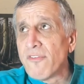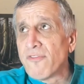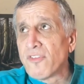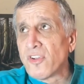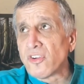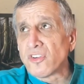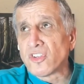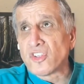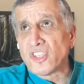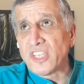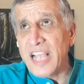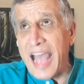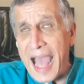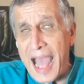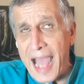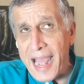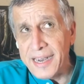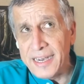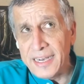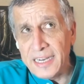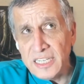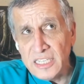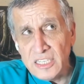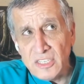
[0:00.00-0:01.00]
of your
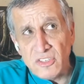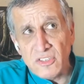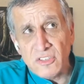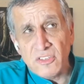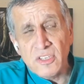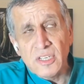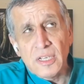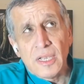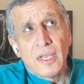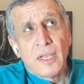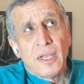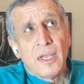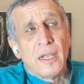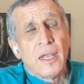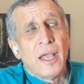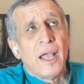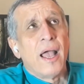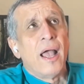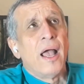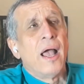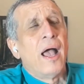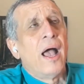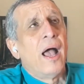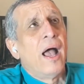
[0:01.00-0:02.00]
sadness
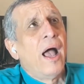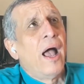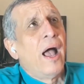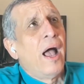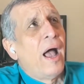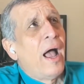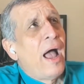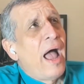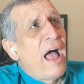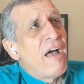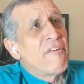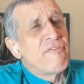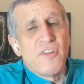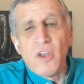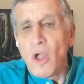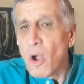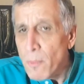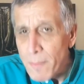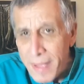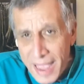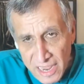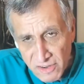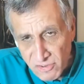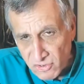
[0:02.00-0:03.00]
have
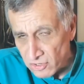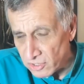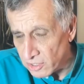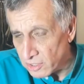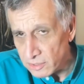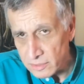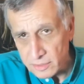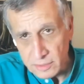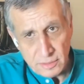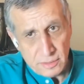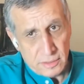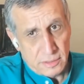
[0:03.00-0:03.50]
no measure.